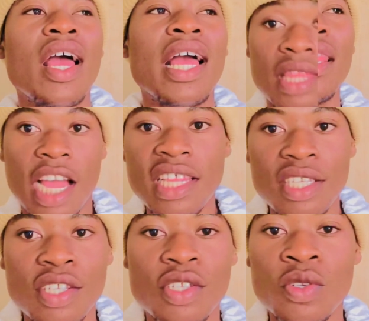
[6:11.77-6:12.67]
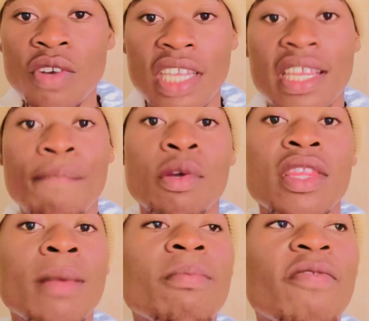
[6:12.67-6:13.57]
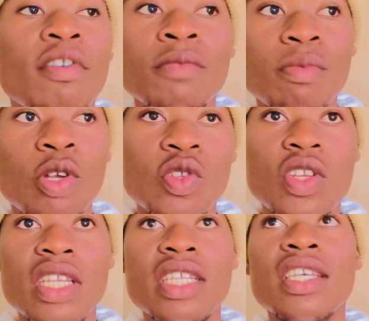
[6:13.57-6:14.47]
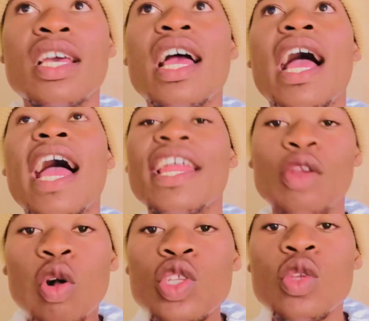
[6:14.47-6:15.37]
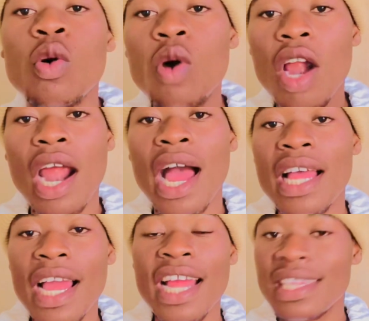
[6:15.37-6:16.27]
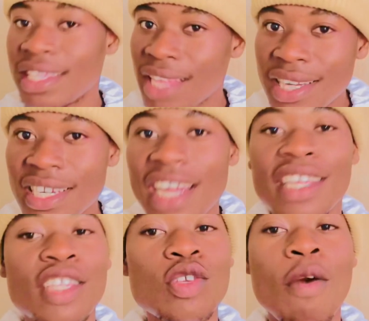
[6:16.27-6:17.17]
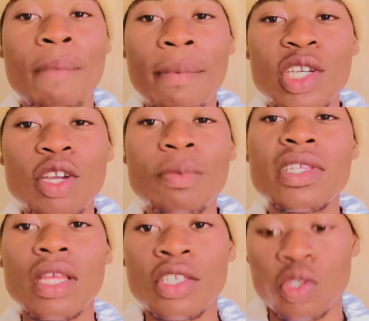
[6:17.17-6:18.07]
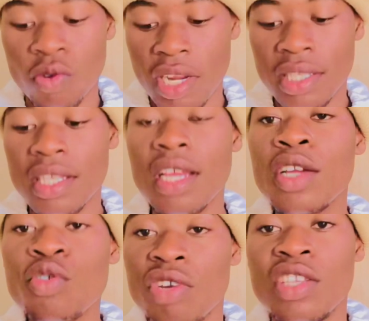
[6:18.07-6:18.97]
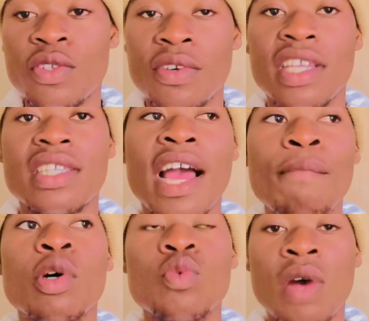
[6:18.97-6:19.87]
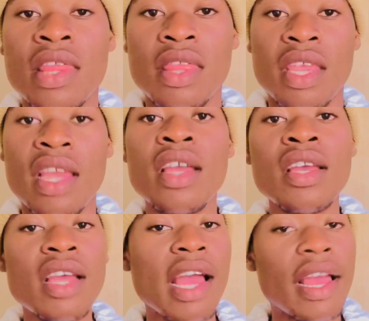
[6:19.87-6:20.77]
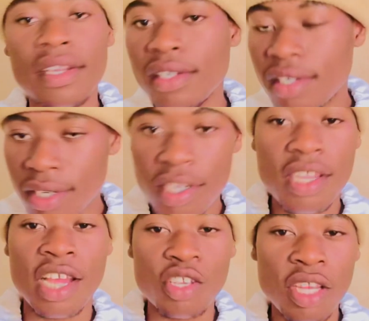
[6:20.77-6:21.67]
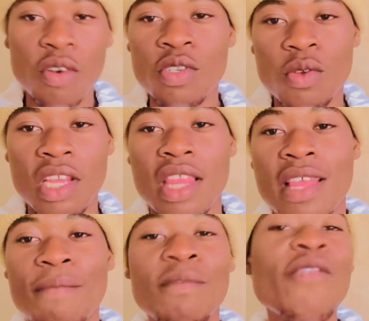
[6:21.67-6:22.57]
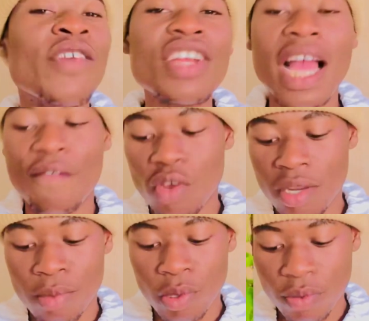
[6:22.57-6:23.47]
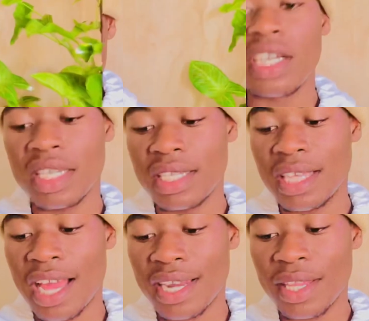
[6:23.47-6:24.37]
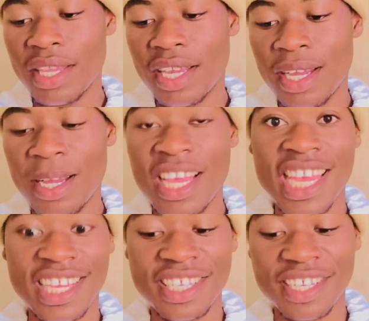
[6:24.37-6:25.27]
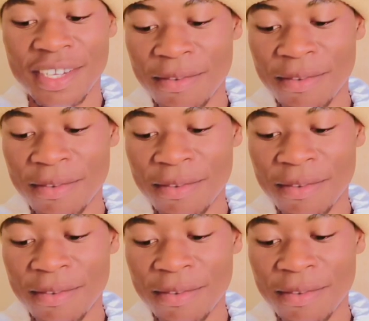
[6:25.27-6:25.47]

And the other Durex, I bought them from Small Street. And also at Sunshine_Barbershop sells Durex, great Durex. I bought one there, and yeah, you can also get them very affordable. Here is another hater.